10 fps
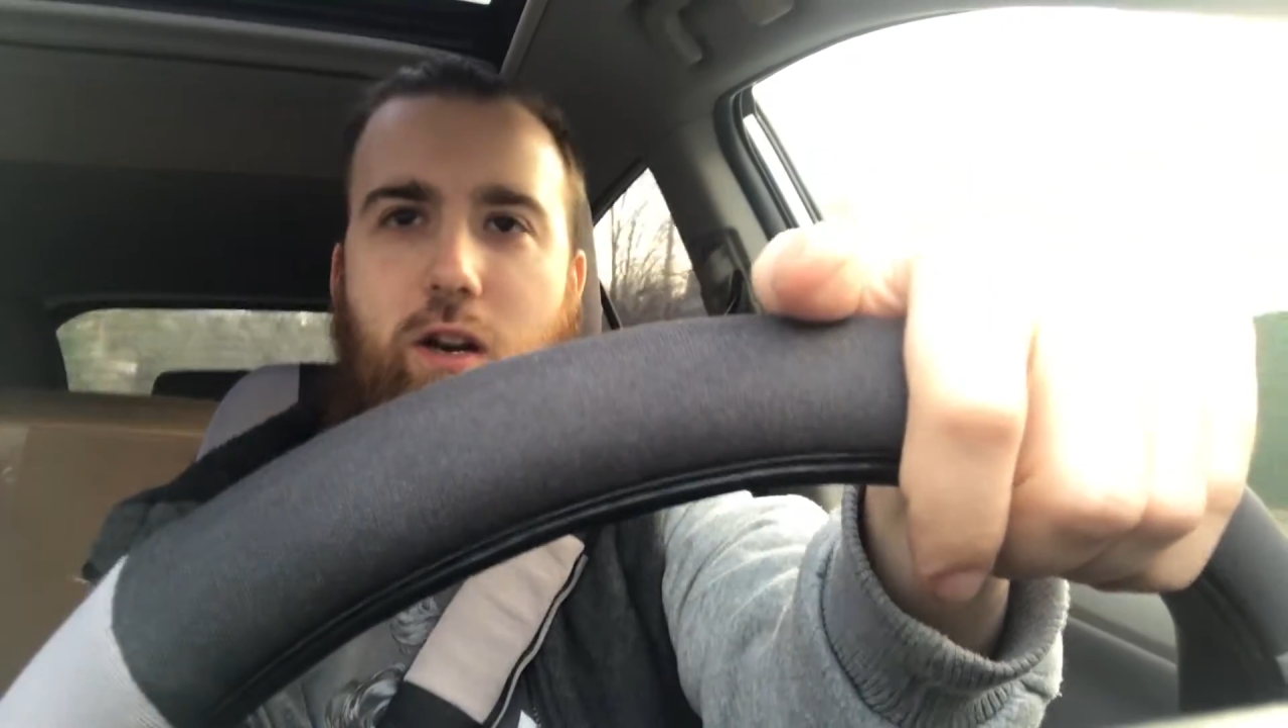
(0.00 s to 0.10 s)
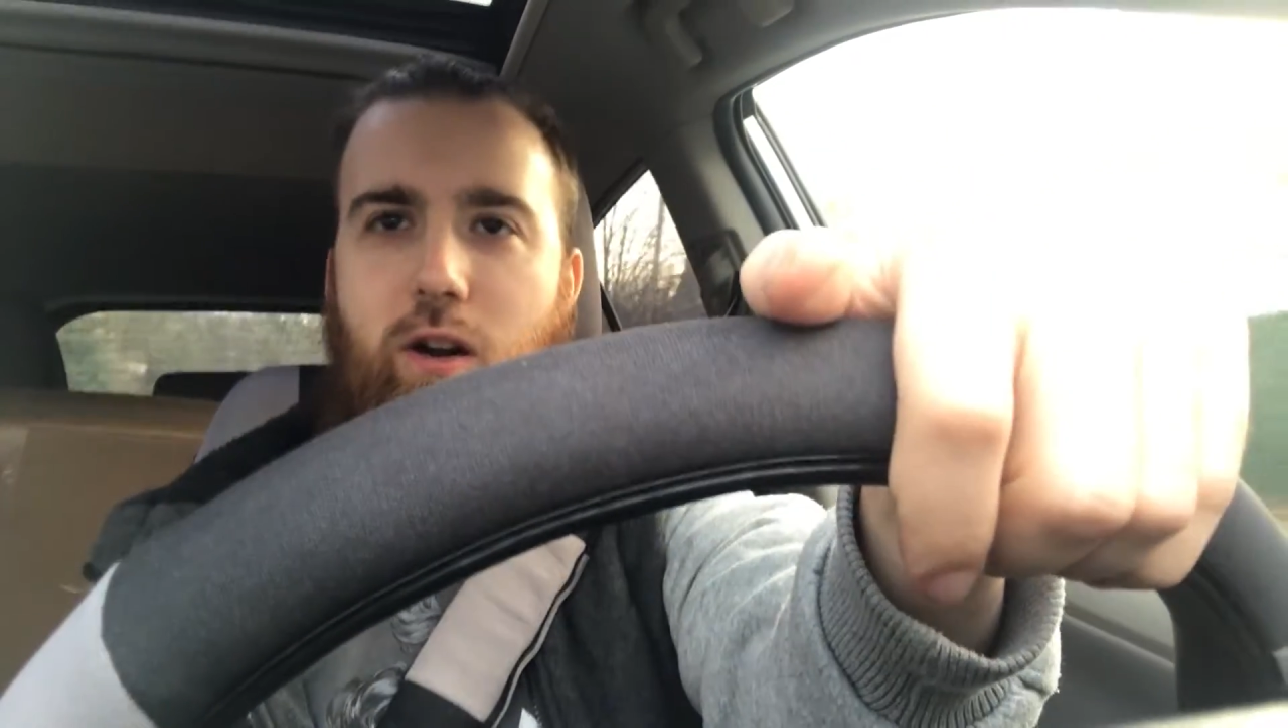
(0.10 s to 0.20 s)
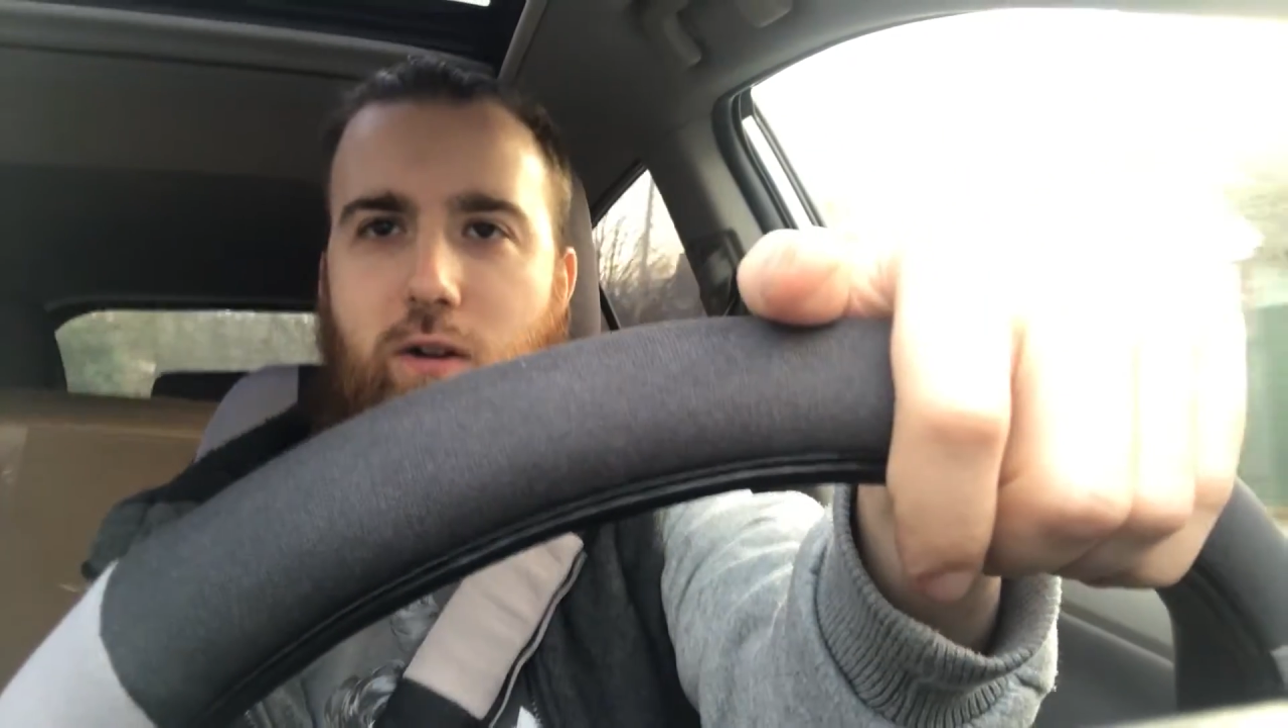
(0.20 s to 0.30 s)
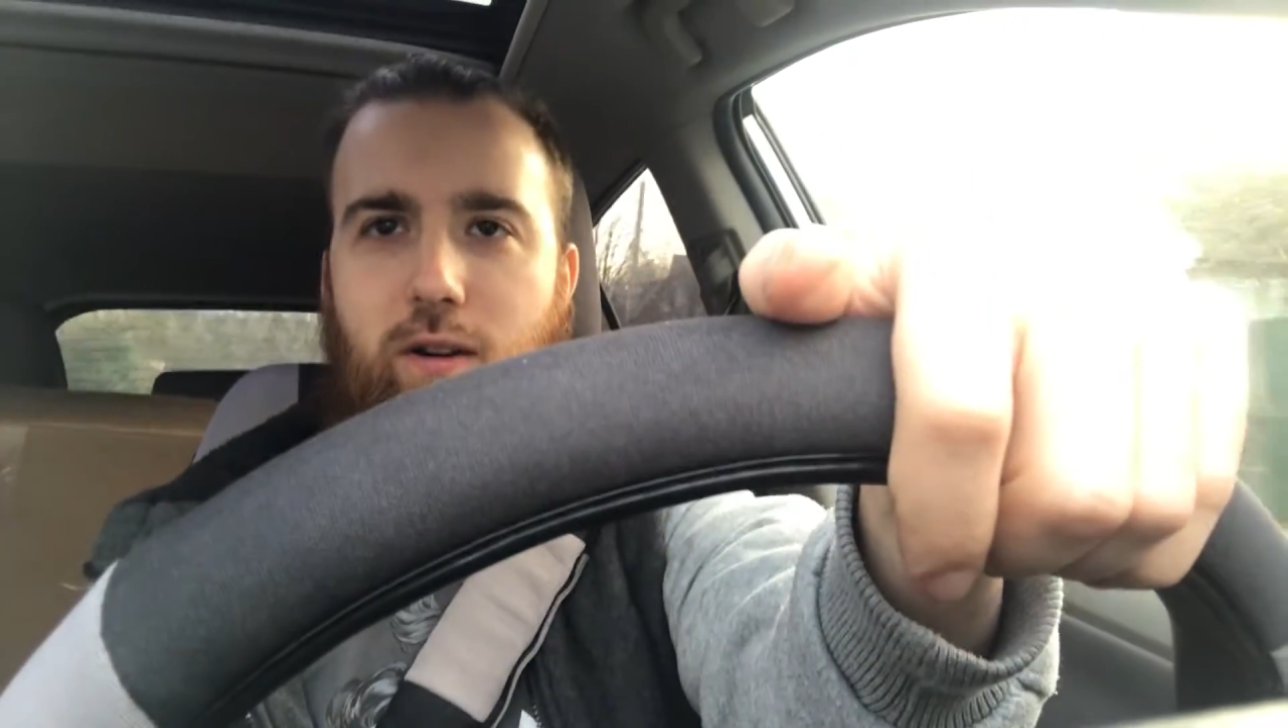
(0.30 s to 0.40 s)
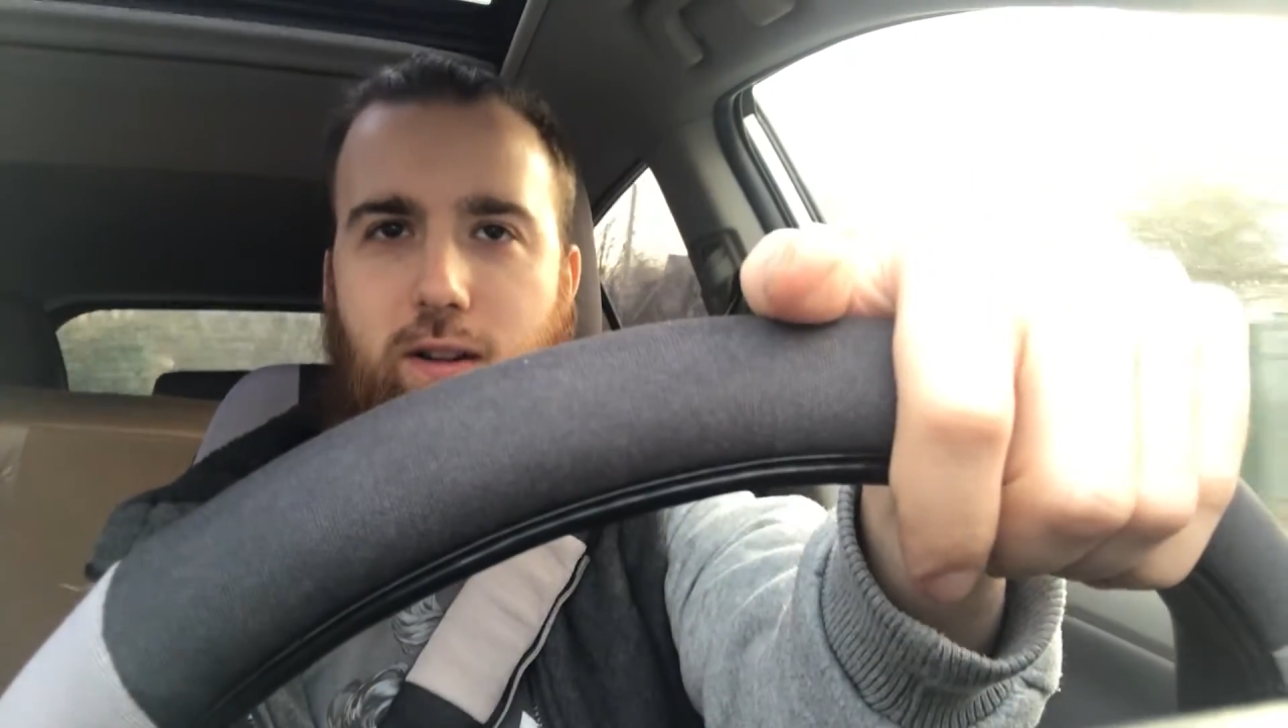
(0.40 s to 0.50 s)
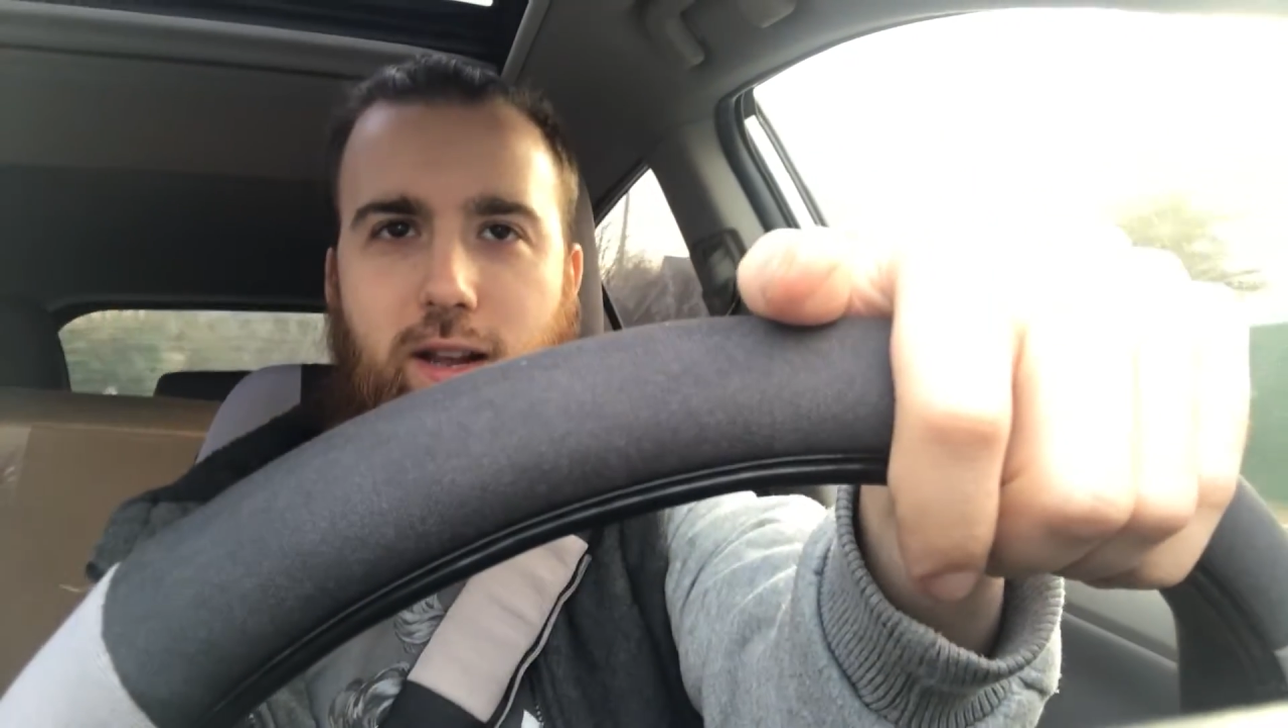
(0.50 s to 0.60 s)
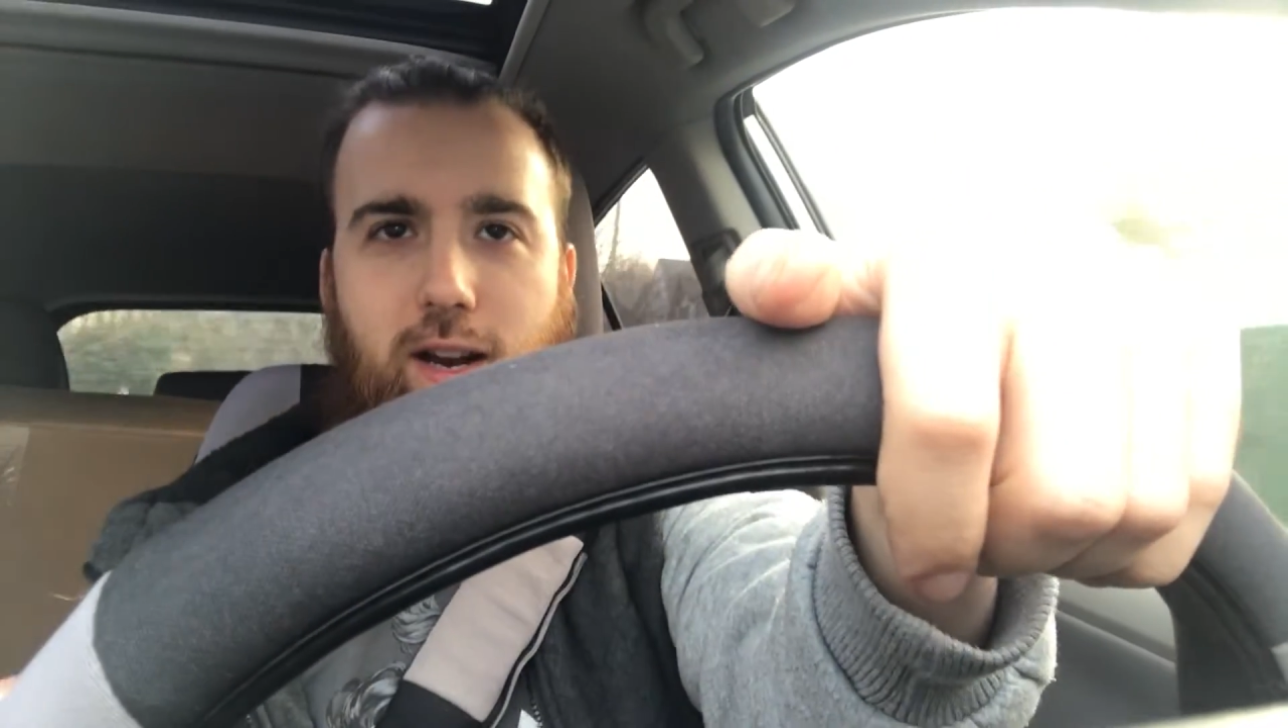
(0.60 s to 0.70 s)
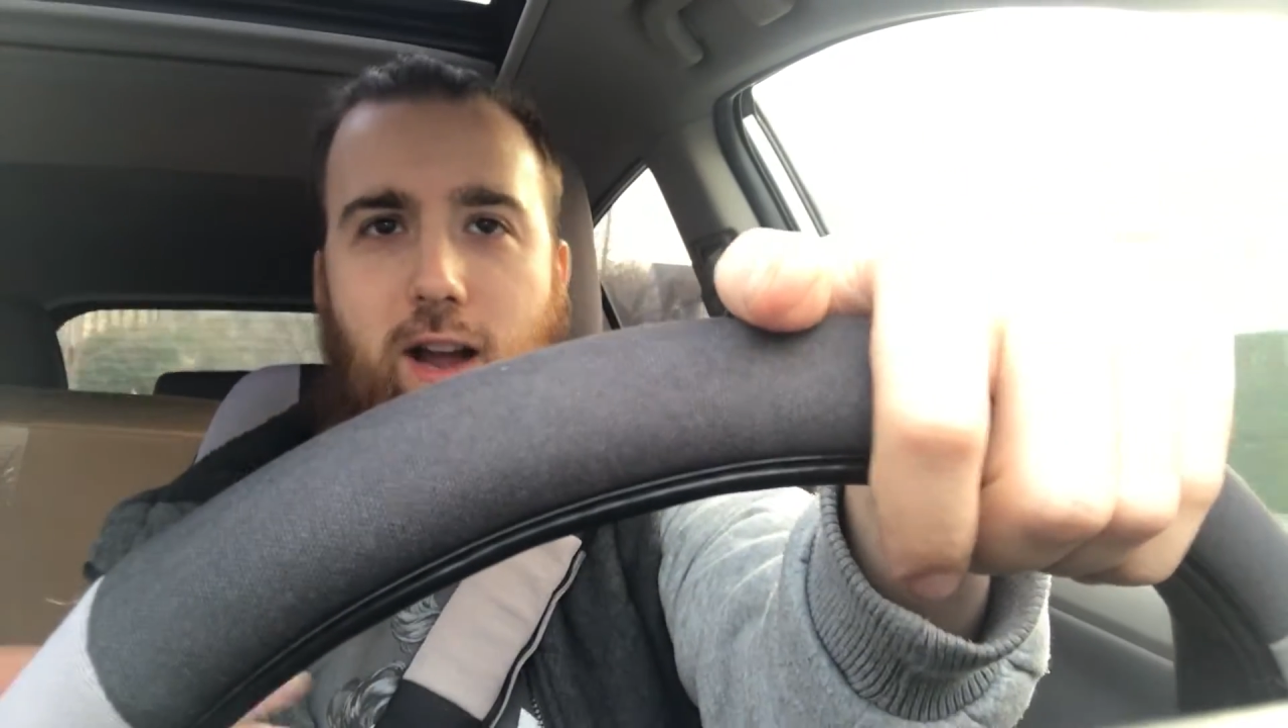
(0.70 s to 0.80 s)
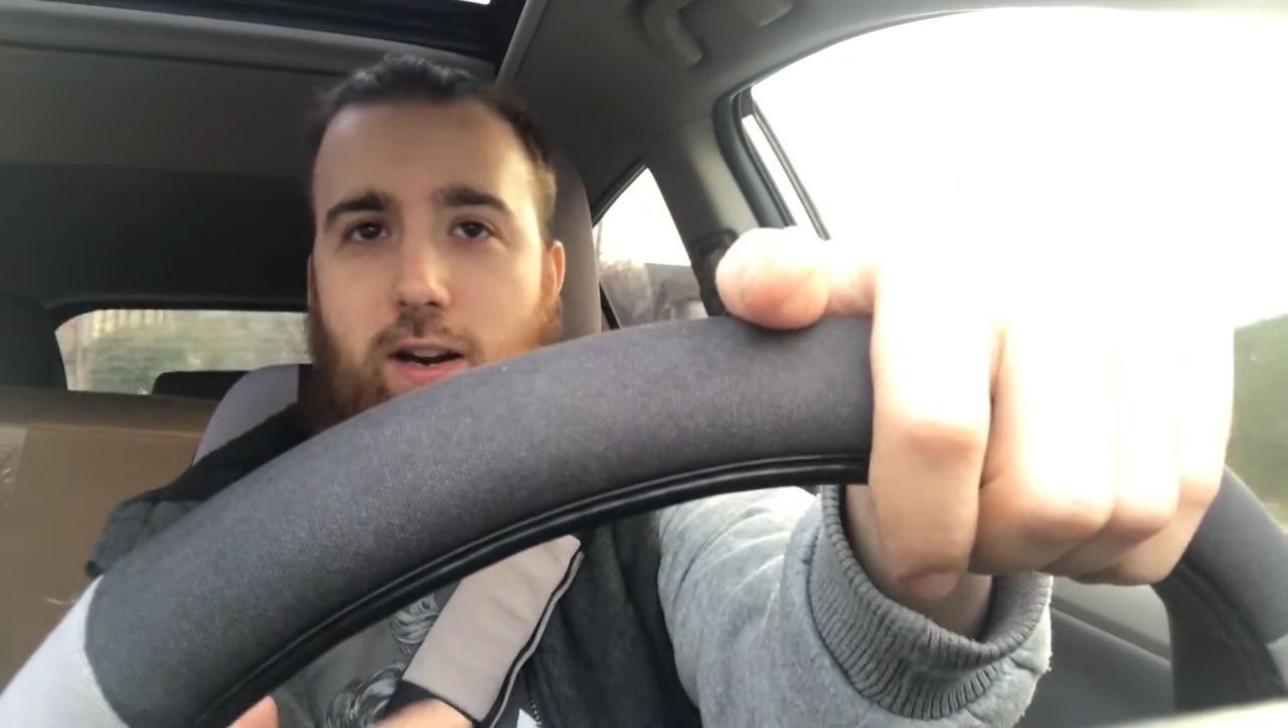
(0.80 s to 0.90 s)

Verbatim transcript: you know, like